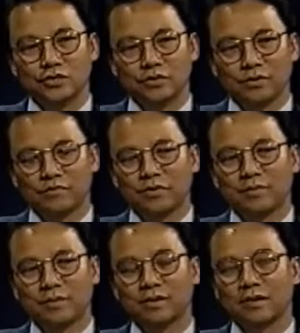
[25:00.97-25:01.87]
to the field
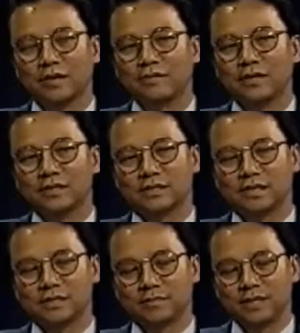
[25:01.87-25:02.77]
of medical ethics
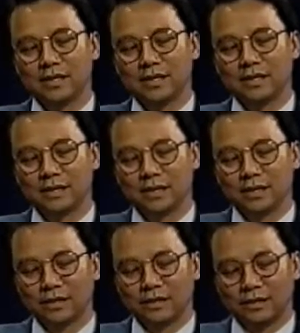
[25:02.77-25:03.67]
as being
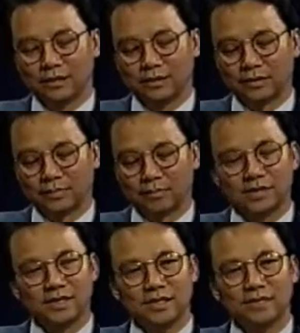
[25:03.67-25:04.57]

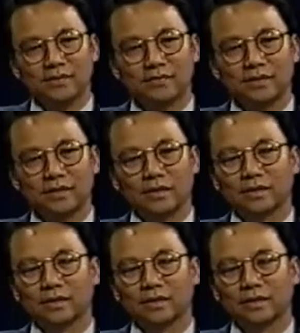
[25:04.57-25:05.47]
perceived
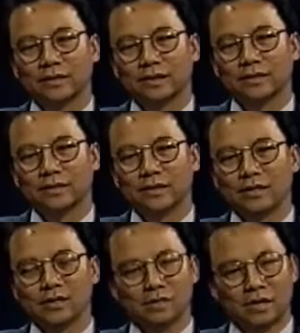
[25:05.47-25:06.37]

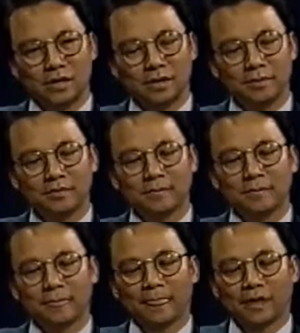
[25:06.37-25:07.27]
in our times.
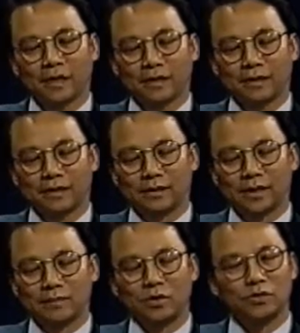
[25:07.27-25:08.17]

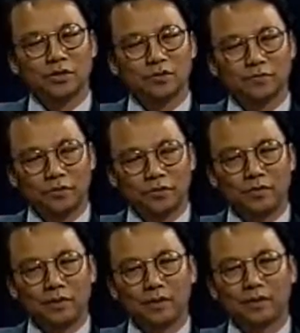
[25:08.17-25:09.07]
I'm Dr. Hung
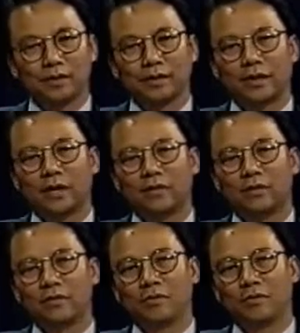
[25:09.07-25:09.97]
Vu.
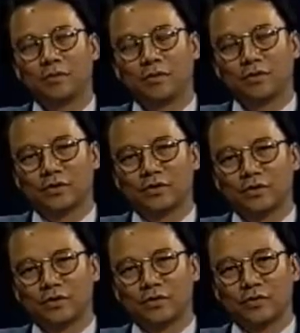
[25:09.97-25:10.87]
Our
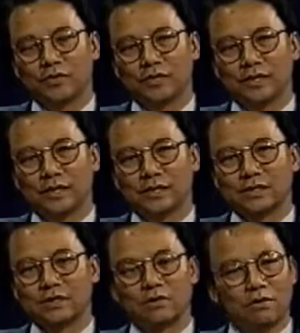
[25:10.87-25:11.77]
shows
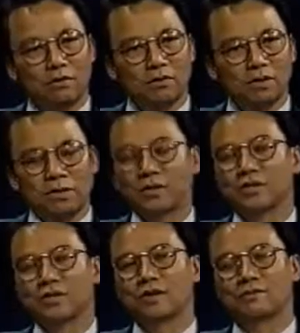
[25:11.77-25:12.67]
is called
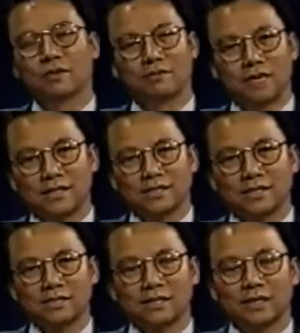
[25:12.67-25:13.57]
America's Healthcare
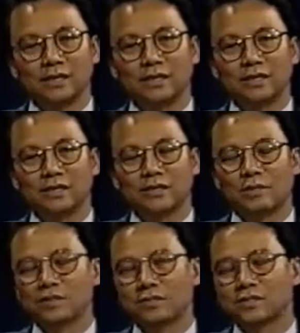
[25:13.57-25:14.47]
Crisis, and the
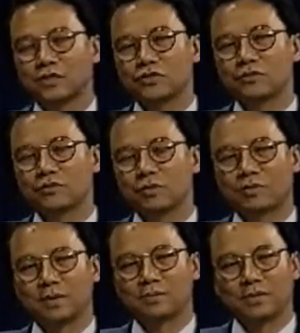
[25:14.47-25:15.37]
topic of discussion for our
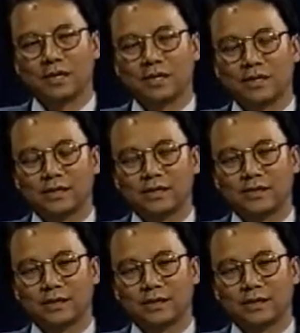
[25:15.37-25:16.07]
program tonight is